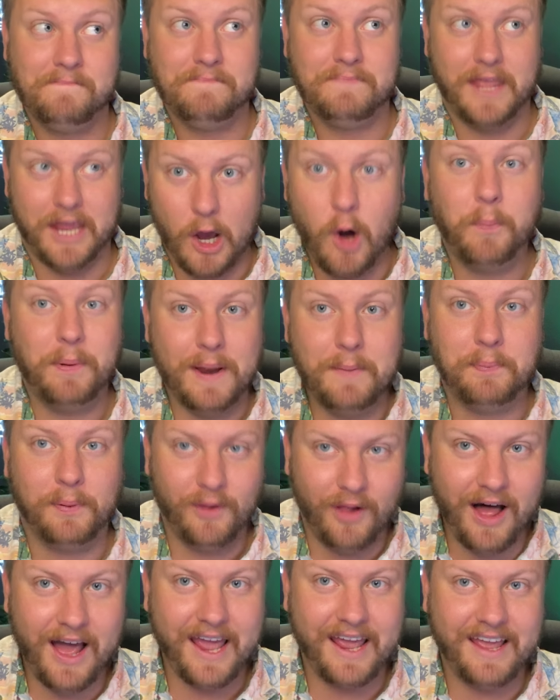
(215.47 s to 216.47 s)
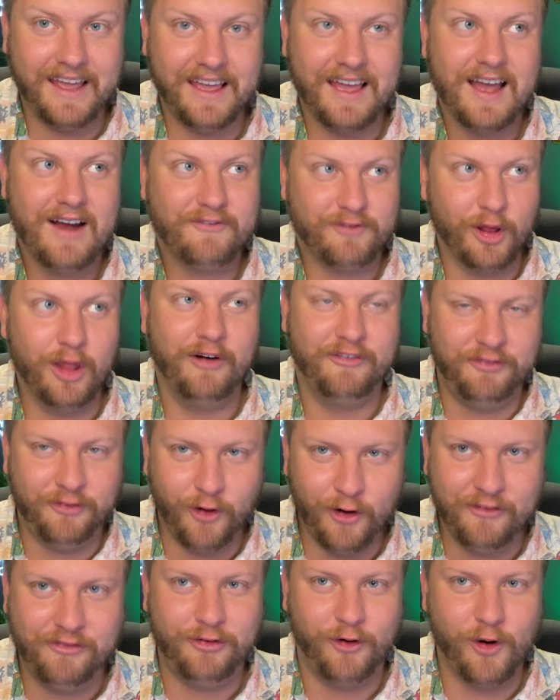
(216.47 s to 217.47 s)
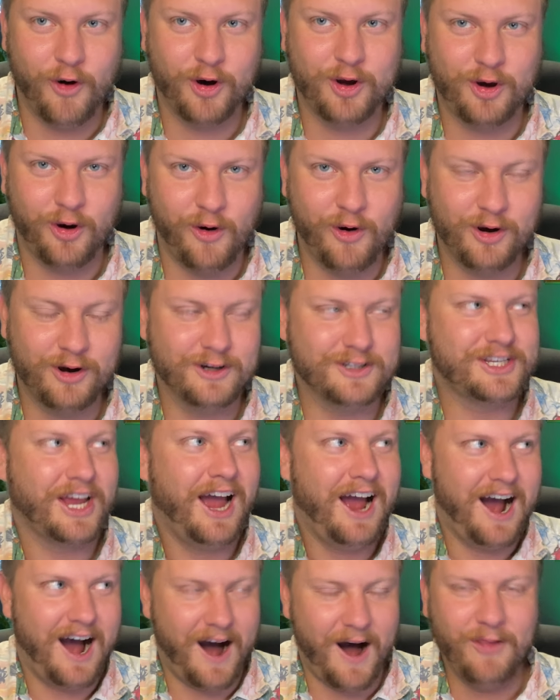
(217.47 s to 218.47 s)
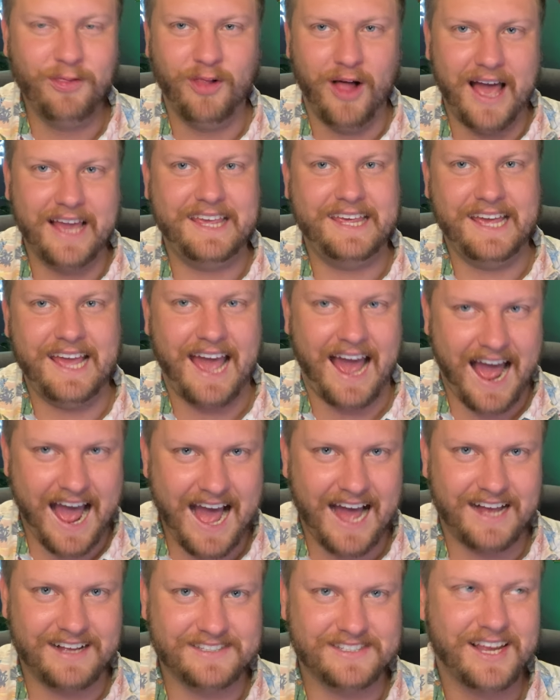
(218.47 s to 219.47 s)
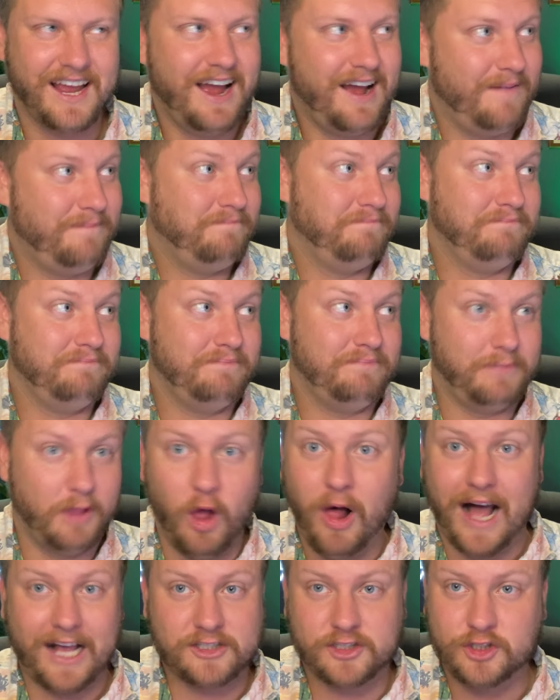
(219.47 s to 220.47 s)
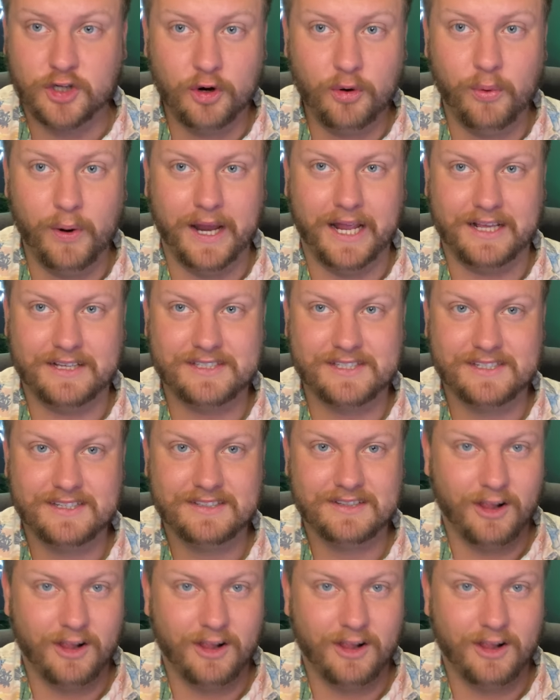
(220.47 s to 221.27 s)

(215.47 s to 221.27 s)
he'll be playing for the full 4 quarters, unlike he has the last 2 weeks.